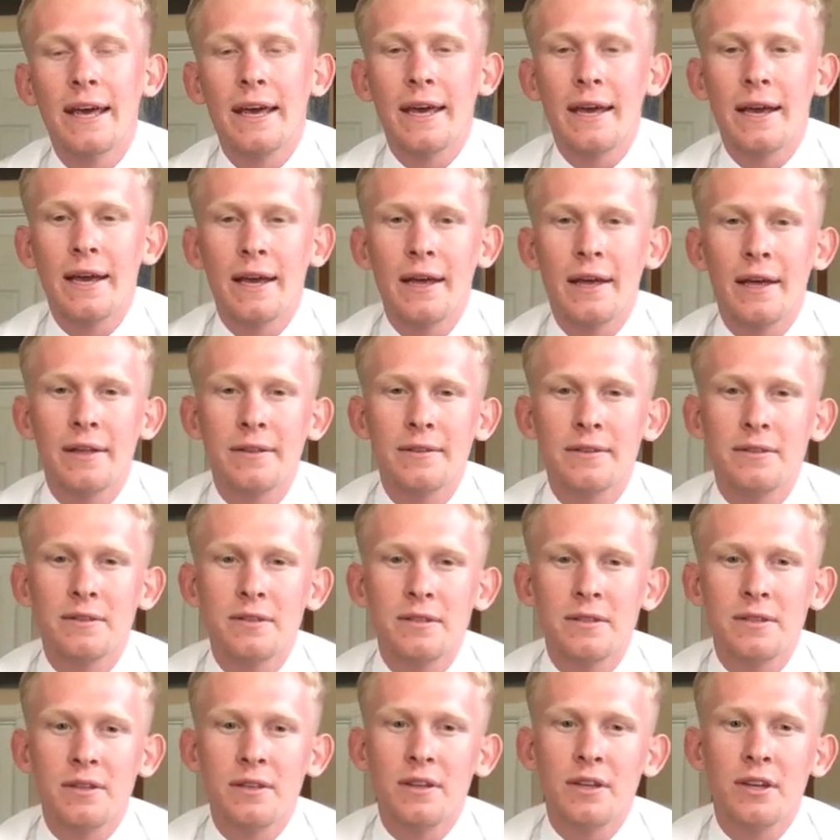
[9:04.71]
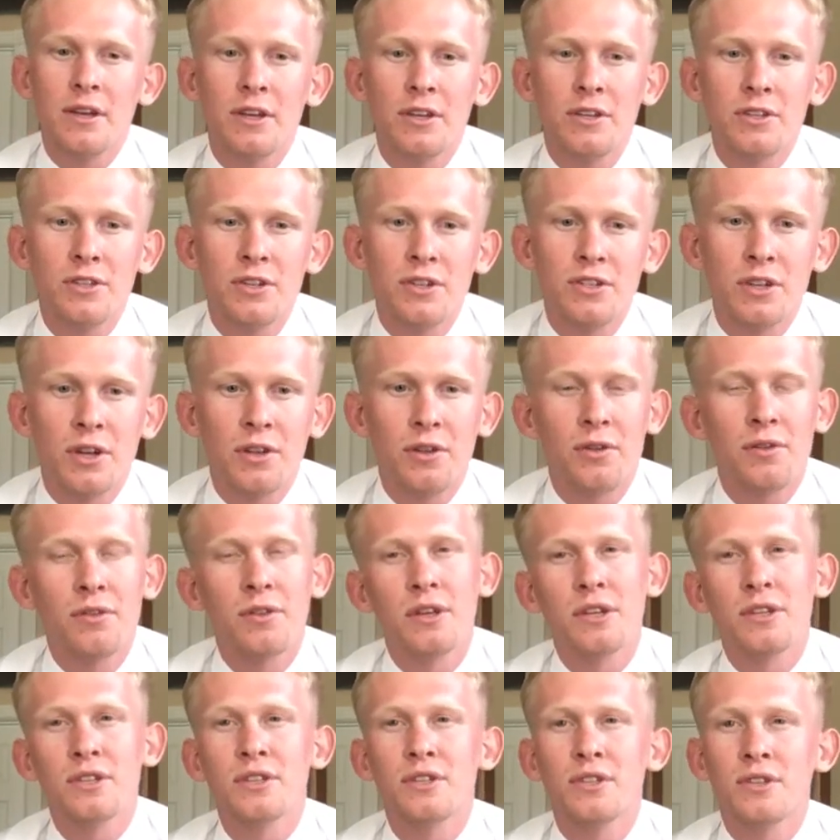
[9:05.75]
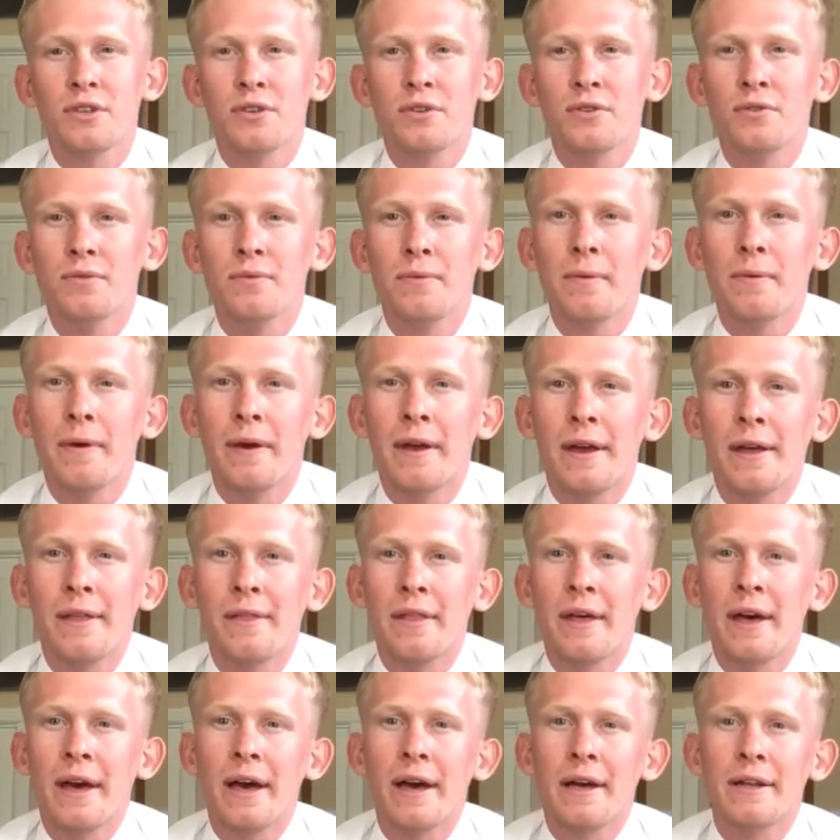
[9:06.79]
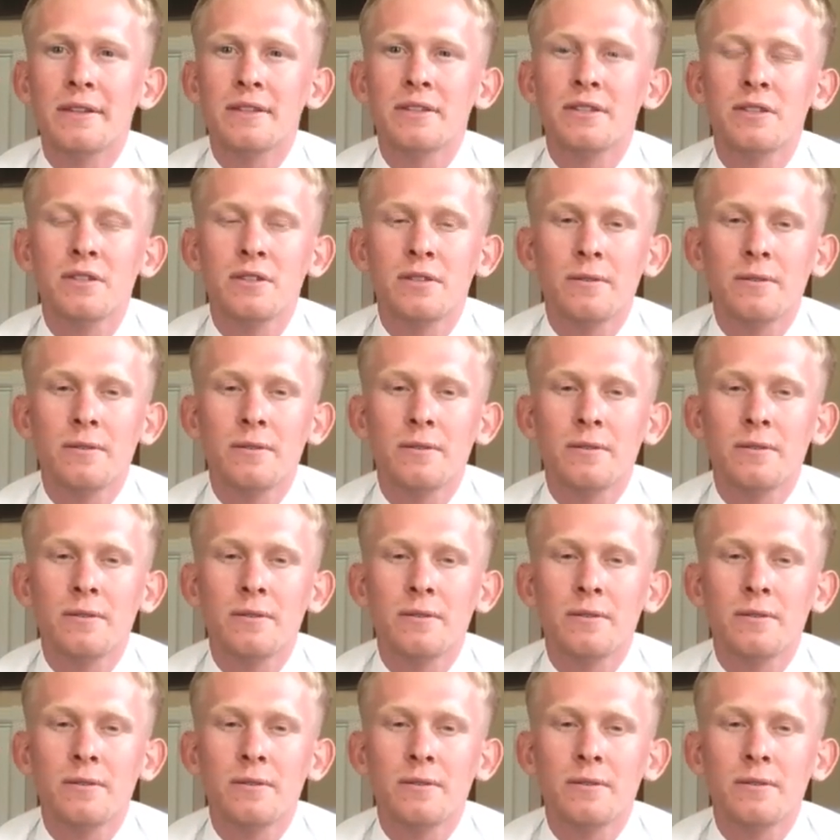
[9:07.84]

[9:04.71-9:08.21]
and just other things too. And that